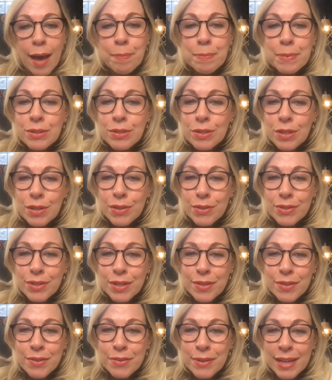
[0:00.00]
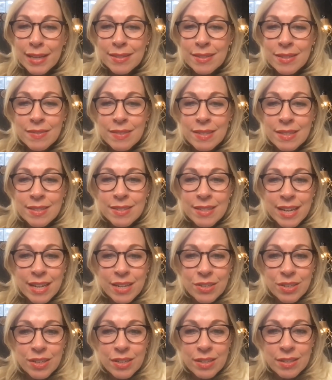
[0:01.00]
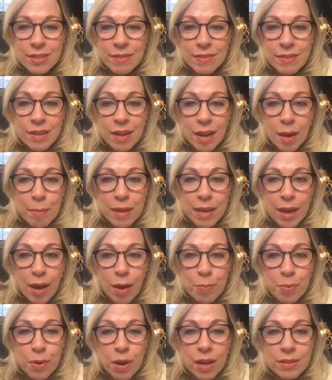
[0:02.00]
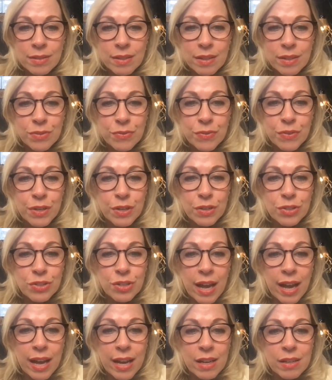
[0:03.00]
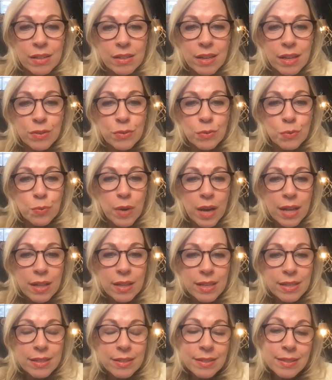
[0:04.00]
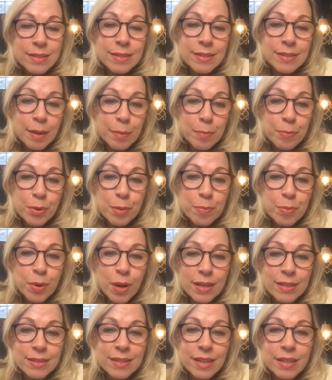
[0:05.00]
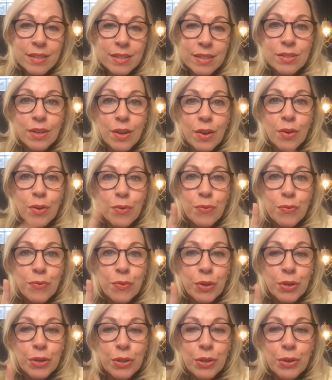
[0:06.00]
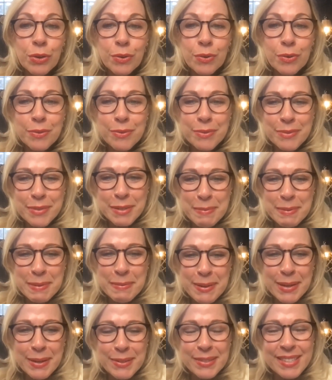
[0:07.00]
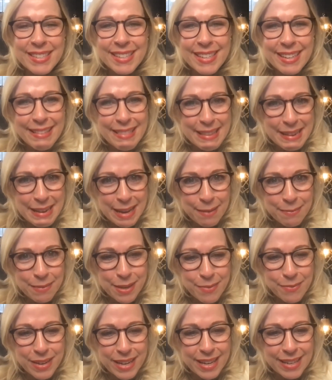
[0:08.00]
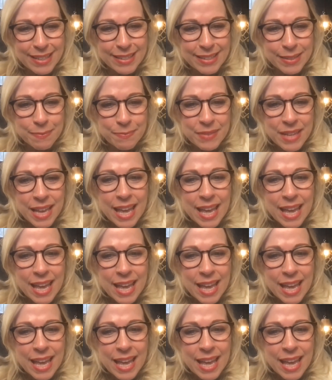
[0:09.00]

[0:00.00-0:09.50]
Episodes on the rest of the stages of the coming out process for your child, as well as the separate process for you, will be posting in the coming weeks.